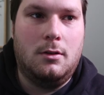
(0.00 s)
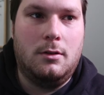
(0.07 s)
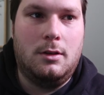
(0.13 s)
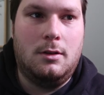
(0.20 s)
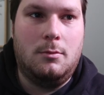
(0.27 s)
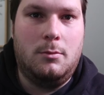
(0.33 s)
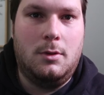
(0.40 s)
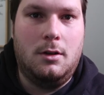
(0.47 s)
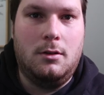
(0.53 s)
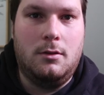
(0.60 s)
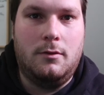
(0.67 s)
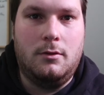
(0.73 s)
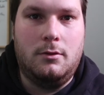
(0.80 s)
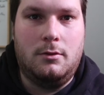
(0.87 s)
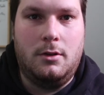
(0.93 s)
in the middle
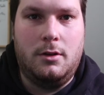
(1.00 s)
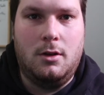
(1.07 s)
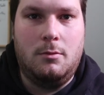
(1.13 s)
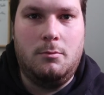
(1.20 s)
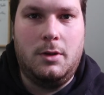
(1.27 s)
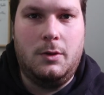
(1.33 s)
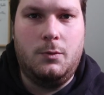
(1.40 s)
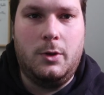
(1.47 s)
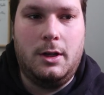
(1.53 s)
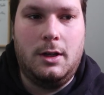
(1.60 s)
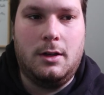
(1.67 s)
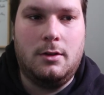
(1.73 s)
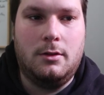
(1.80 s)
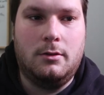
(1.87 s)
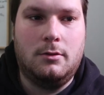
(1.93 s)
of, you know,
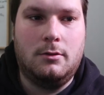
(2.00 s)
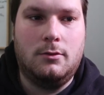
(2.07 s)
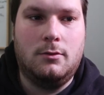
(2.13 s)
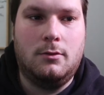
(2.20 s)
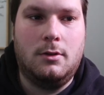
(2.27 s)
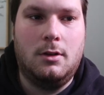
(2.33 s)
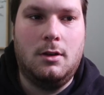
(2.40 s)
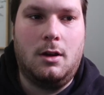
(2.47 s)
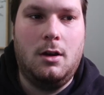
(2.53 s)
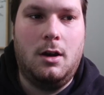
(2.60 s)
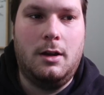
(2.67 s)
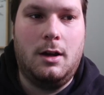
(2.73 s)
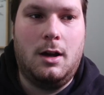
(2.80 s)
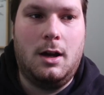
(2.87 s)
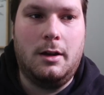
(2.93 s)
midweek, and I
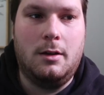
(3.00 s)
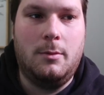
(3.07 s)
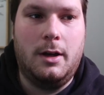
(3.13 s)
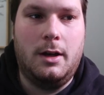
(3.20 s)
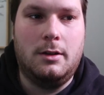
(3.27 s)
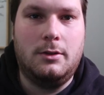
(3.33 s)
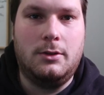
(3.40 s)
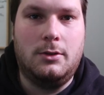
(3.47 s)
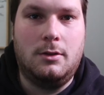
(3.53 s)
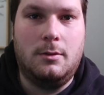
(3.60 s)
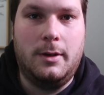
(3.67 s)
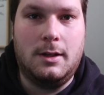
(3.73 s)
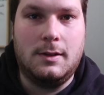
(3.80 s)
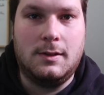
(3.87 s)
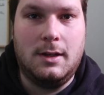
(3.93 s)
kind of hung about until
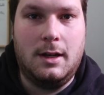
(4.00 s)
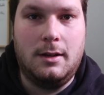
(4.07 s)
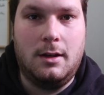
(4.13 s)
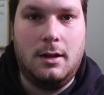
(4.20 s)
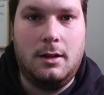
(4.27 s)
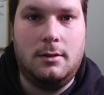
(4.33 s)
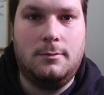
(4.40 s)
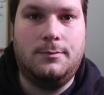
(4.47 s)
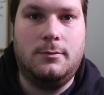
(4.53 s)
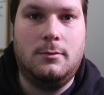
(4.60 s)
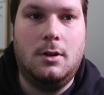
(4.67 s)
about Saturday.